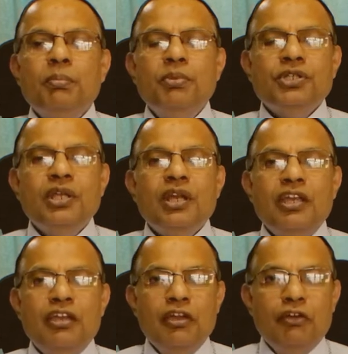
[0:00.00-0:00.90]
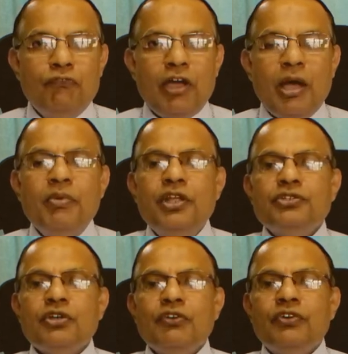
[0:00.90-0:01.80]
by the Missionary
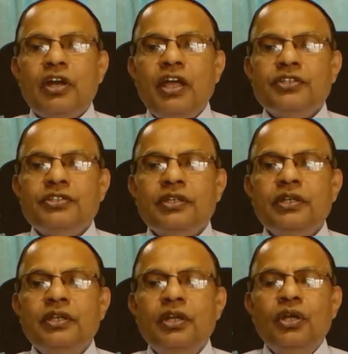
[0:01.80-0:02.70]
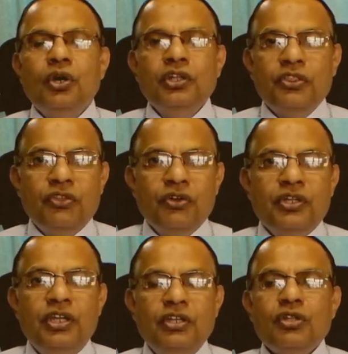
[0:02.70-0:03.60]
Families of Christ on the
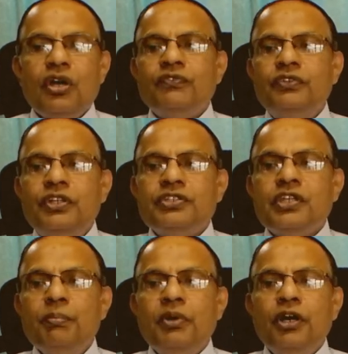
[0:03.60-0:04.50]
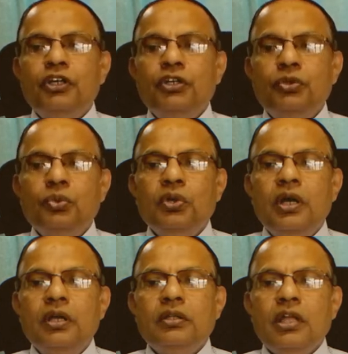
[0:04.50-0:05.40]
13th of December
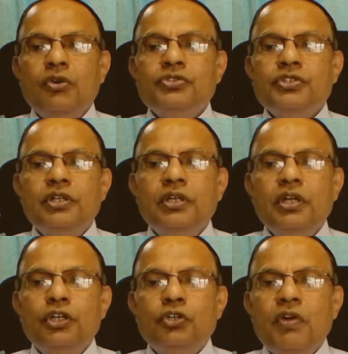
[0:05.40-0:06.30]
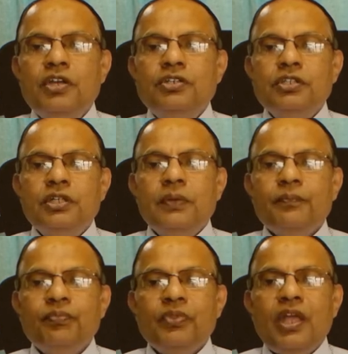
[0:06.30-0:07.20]
2020,
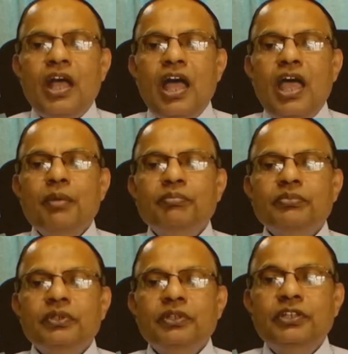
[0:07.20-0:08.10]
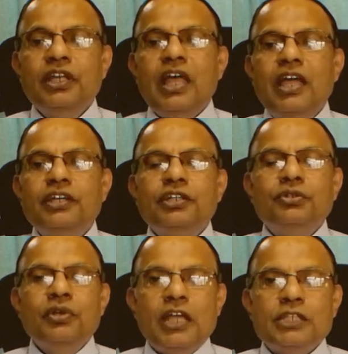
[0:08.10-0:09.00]
I am
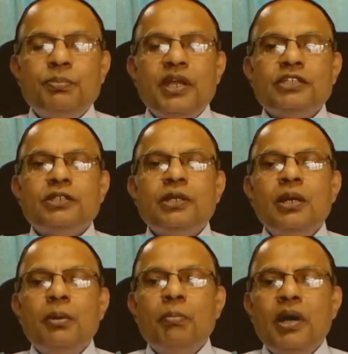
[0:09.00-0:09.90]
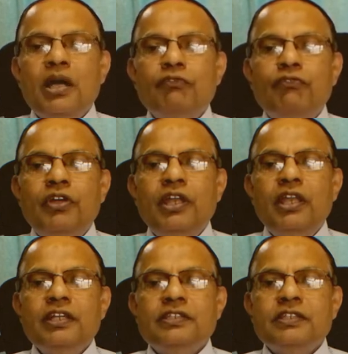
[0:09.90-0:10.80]
delighted to express my
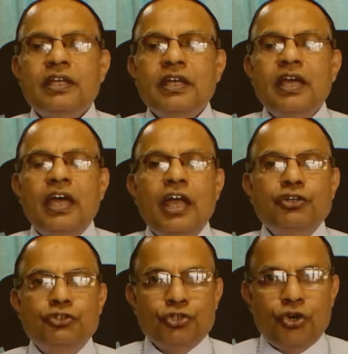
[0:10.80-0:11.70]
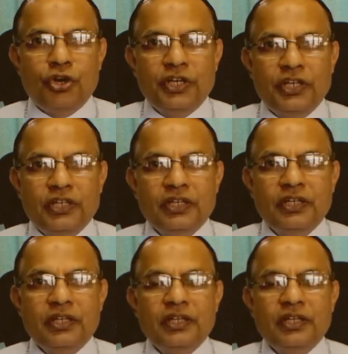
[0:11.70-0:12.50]
feelings and joy.